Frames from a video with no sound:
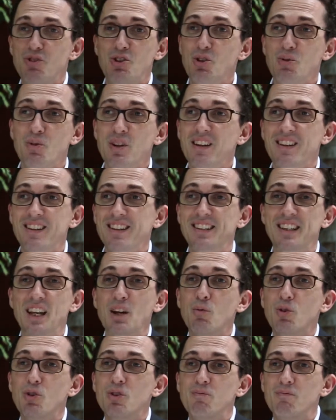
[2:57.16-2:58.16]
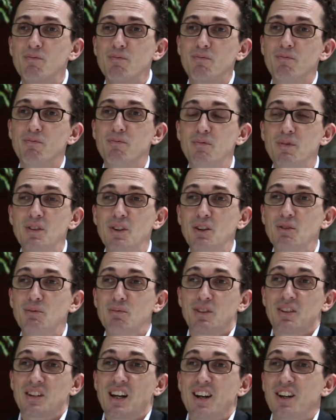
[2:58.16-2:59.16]
doing it as they would,
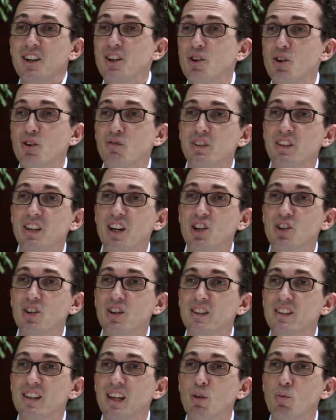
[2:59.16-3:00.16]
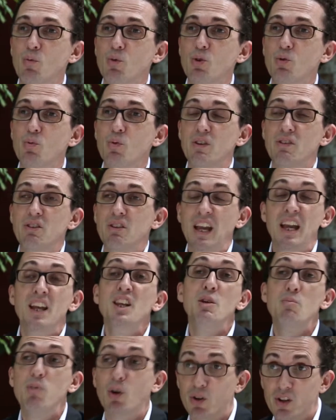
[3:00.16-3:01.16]
starting a conversation as they would with
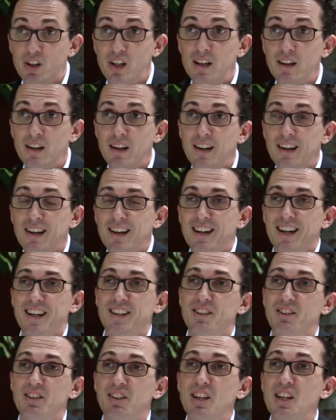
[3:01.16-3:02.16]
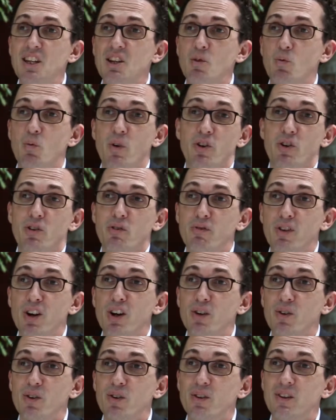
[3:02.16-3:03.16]
anybody and seeing where it
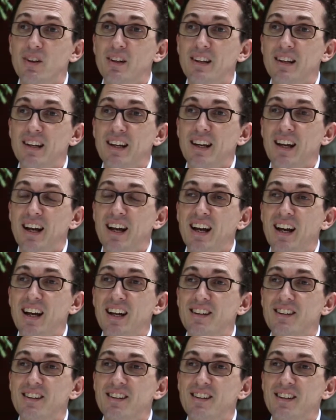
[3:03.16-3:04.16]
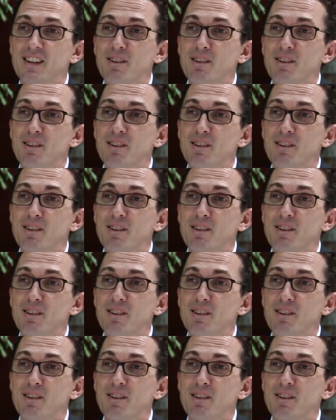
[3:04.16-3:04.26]
flowed. And